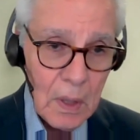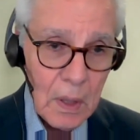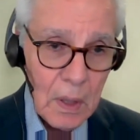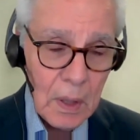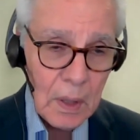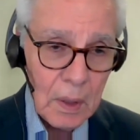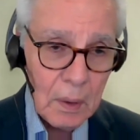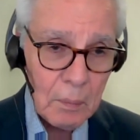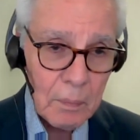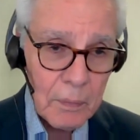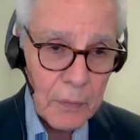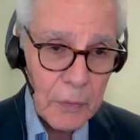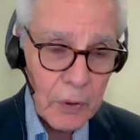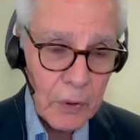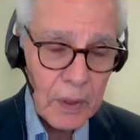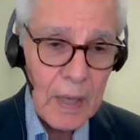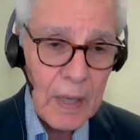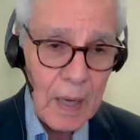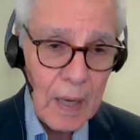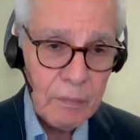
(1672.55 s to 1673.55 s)
um, you're
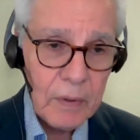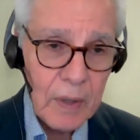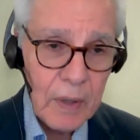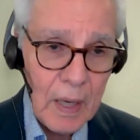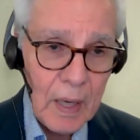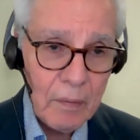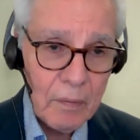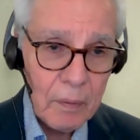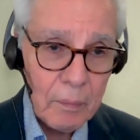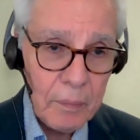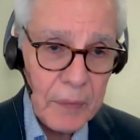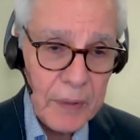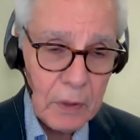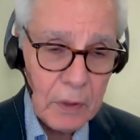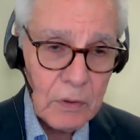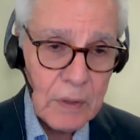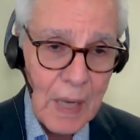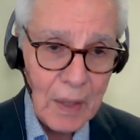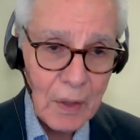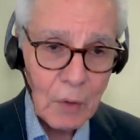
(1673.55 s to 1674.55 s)
going to have to have a
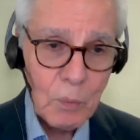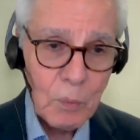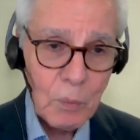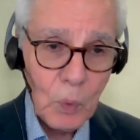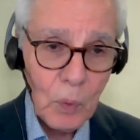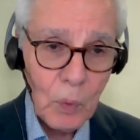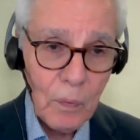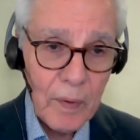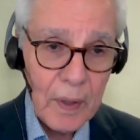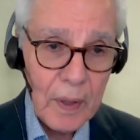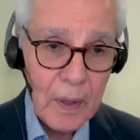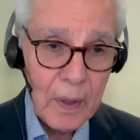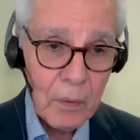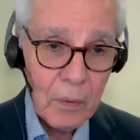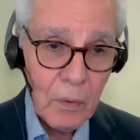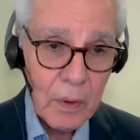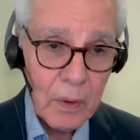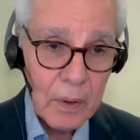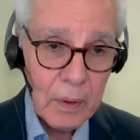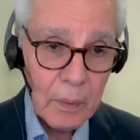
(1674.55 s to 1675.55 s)
big talent pool there
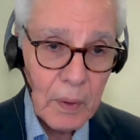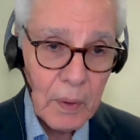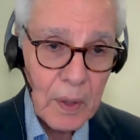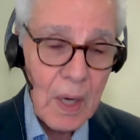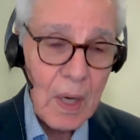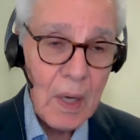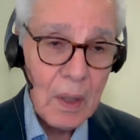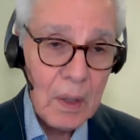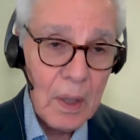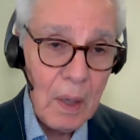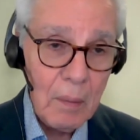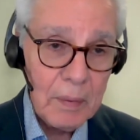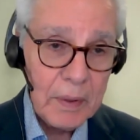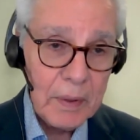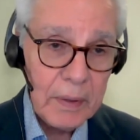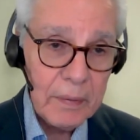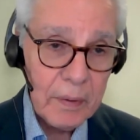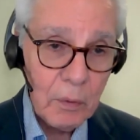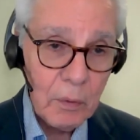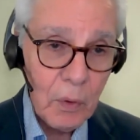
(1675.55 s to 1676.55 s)
in order to
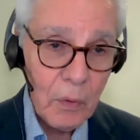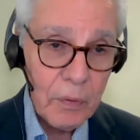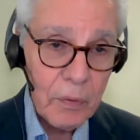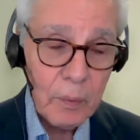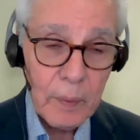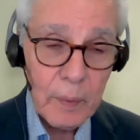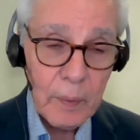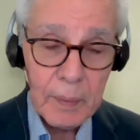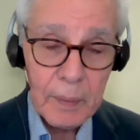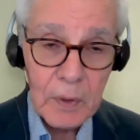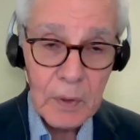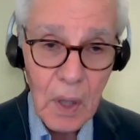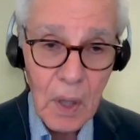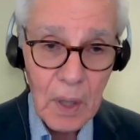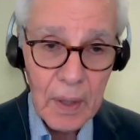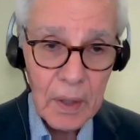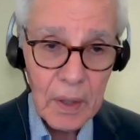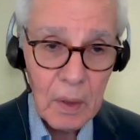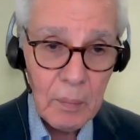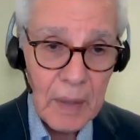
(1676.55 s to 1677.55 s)
accommodate the growth that we've been
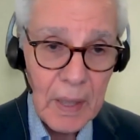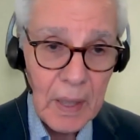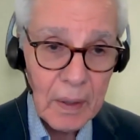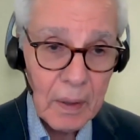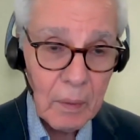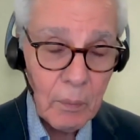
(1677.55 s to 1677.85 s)
talking about.